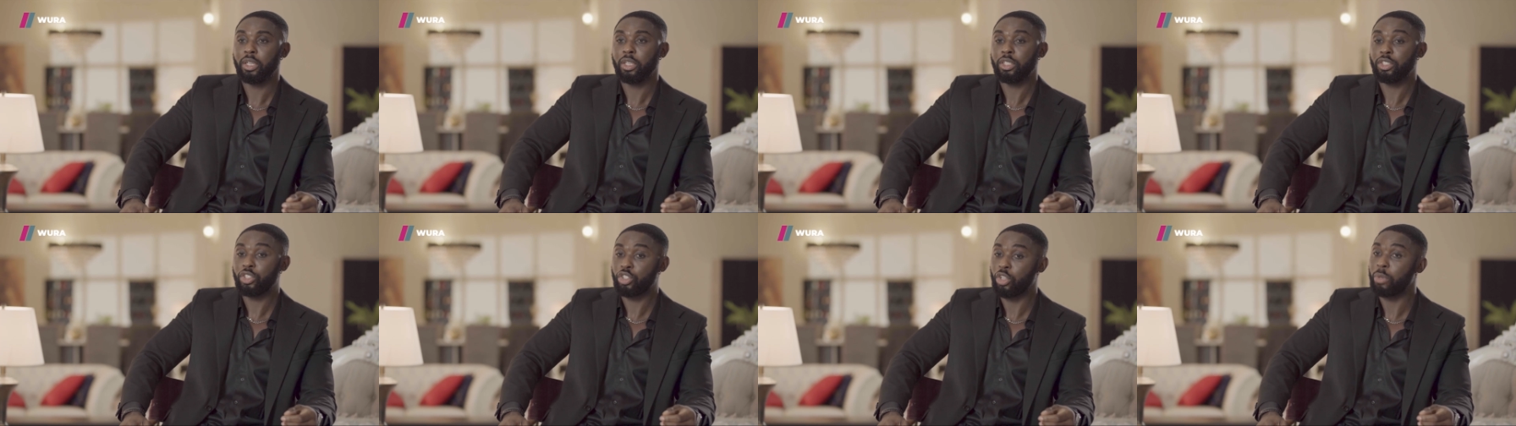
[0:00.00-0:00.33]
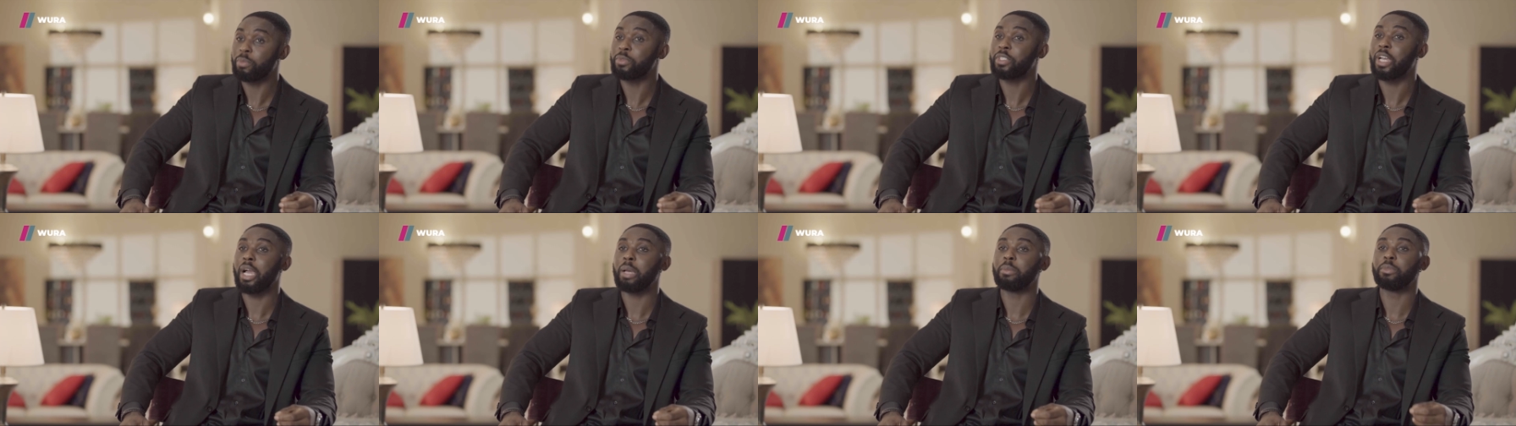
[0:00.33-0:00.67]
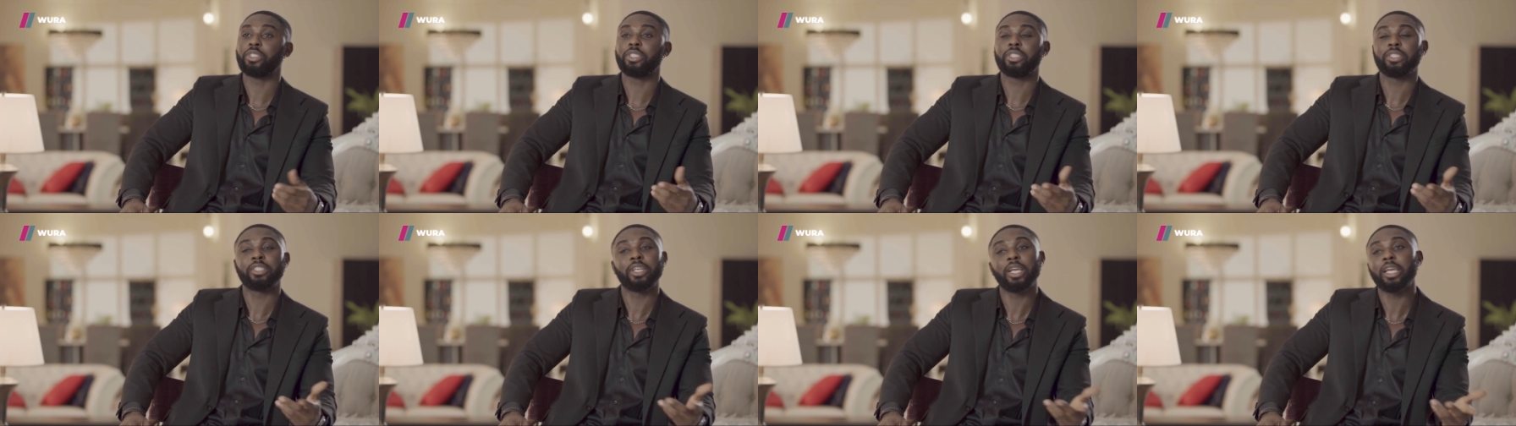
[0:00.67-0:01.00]
sometimes
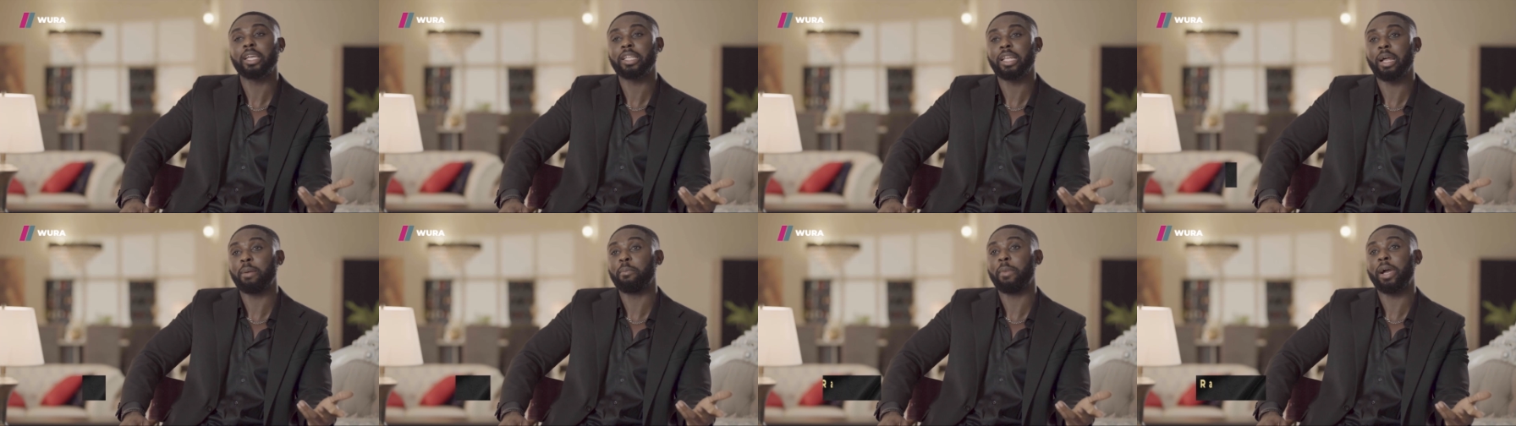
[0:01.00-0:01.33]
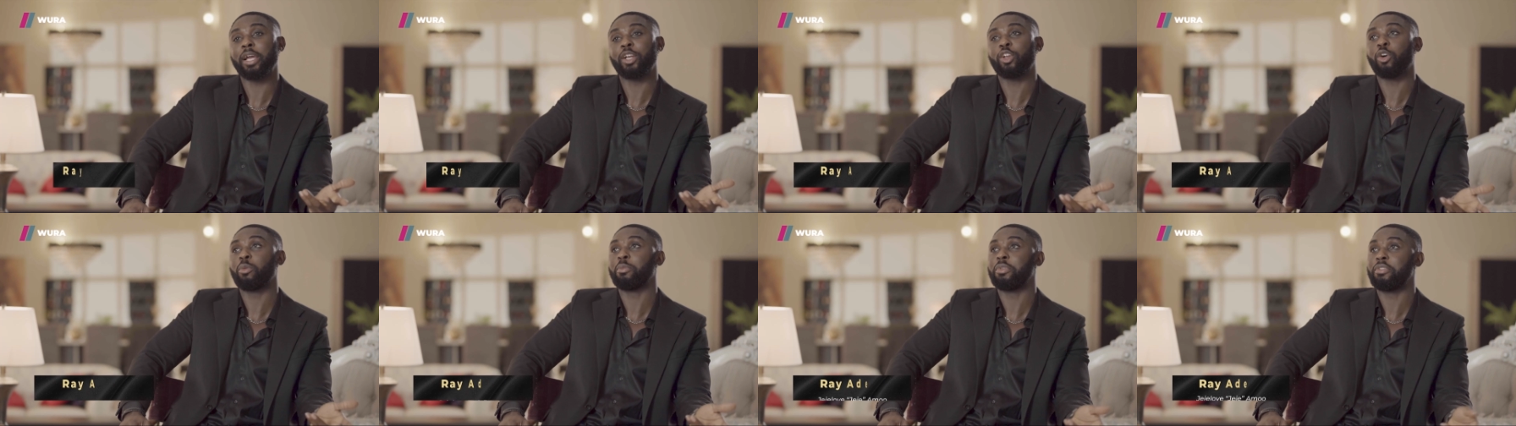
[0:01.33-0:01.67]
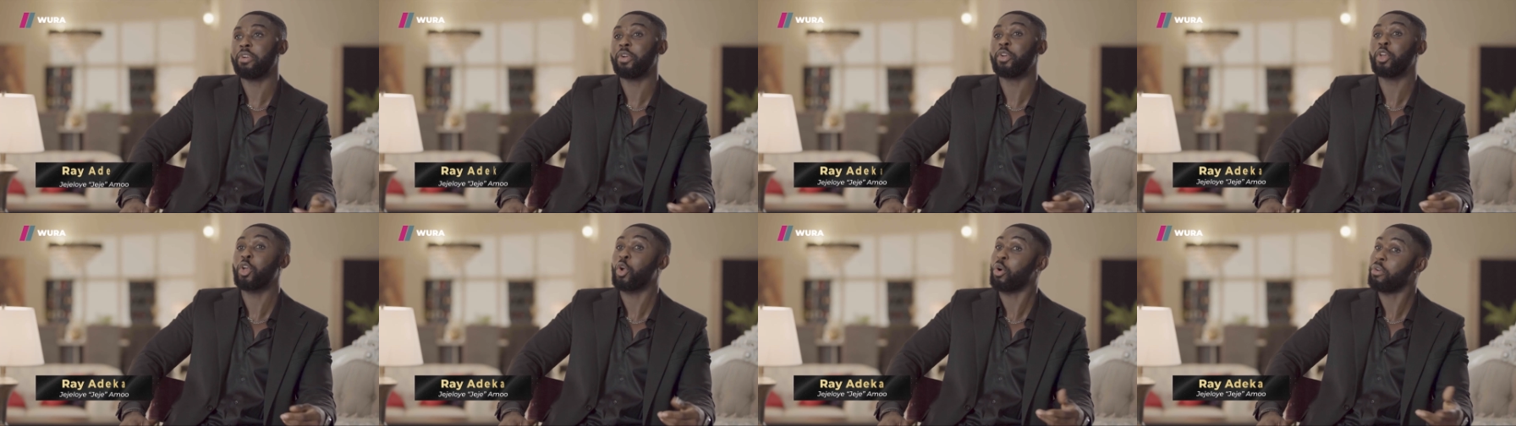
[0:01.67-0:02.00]
takes that might not be
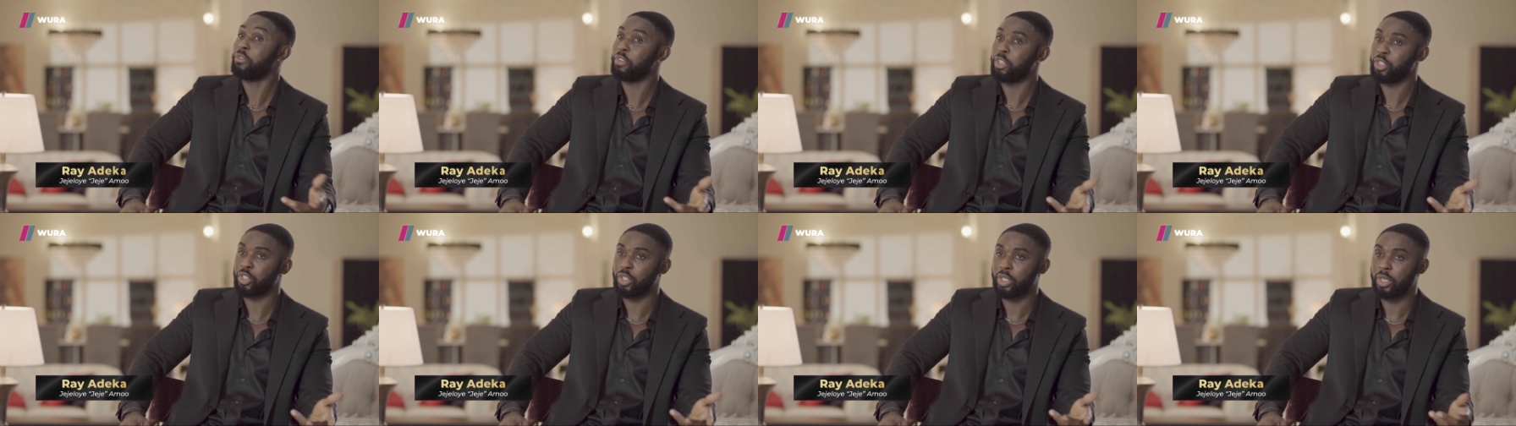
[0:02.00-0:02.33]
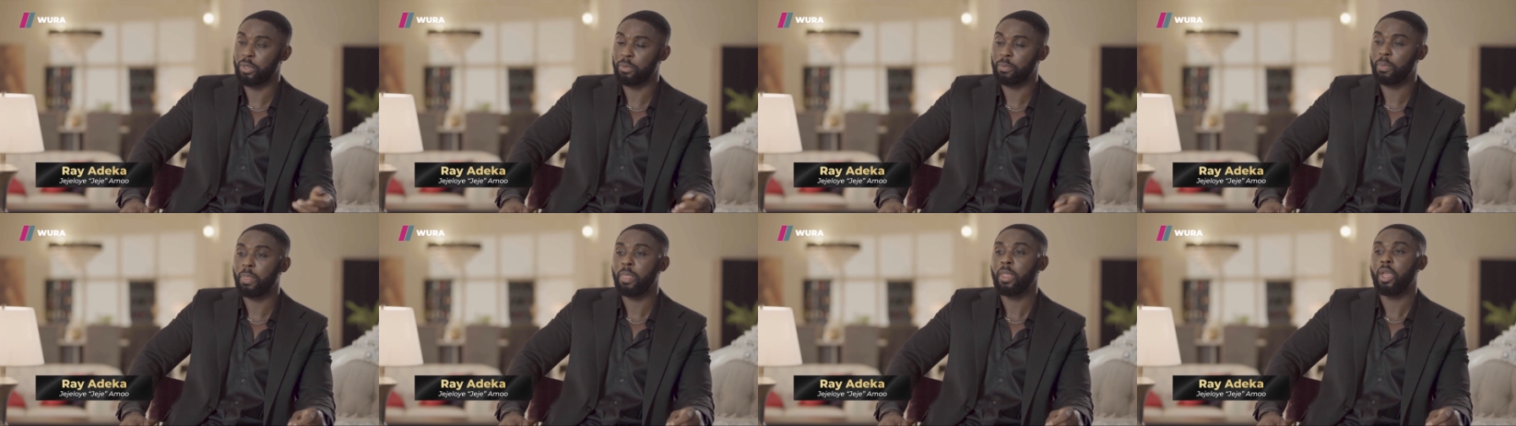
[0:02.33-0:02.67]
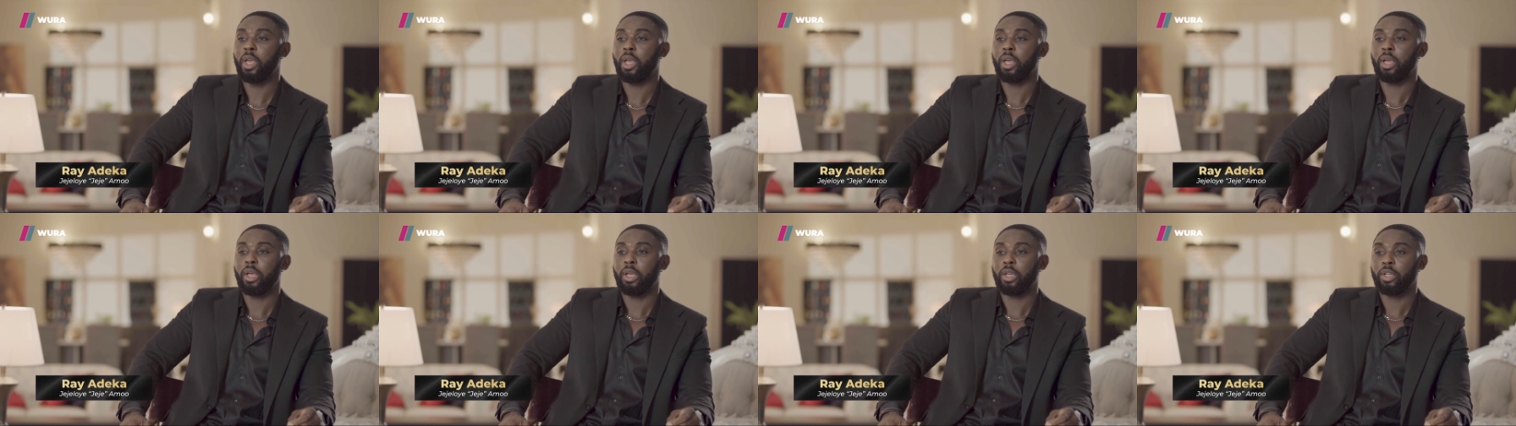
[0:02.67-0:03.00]
very conventional.
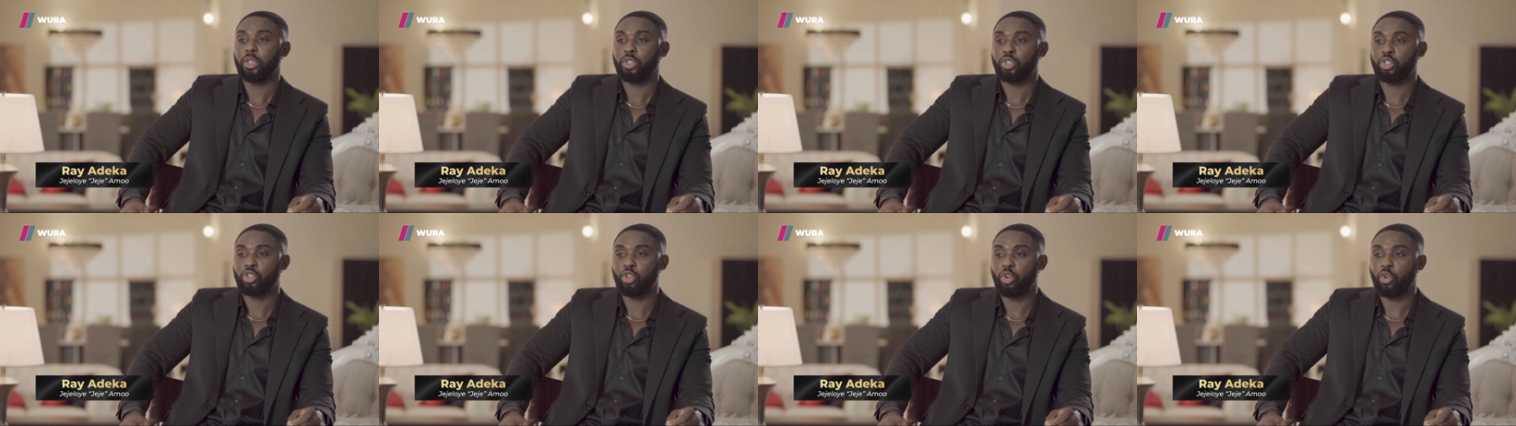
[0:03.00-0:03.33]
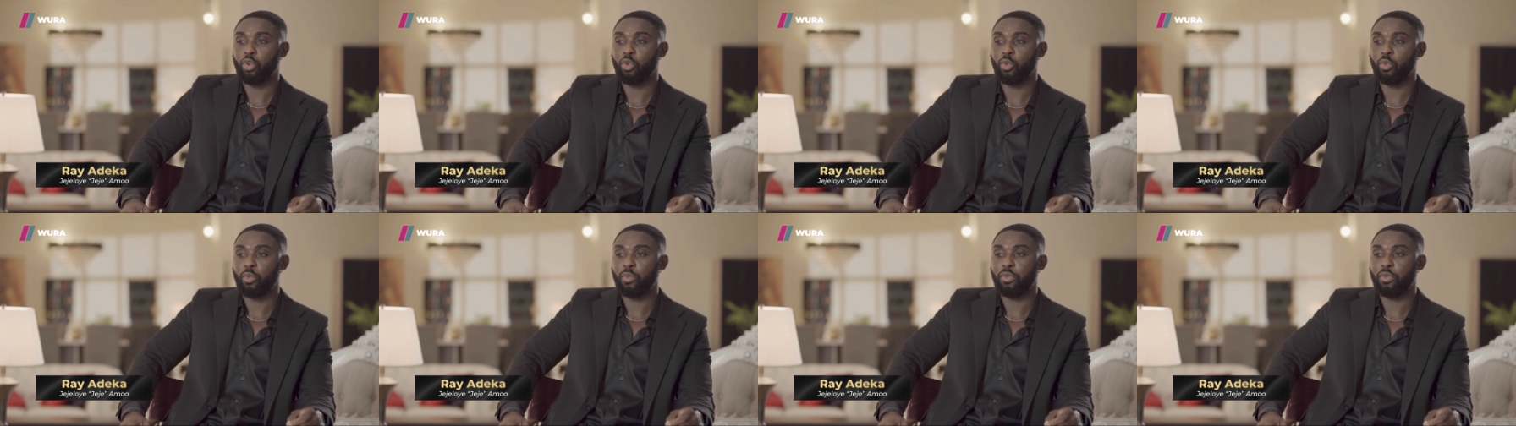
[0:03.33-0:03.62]
So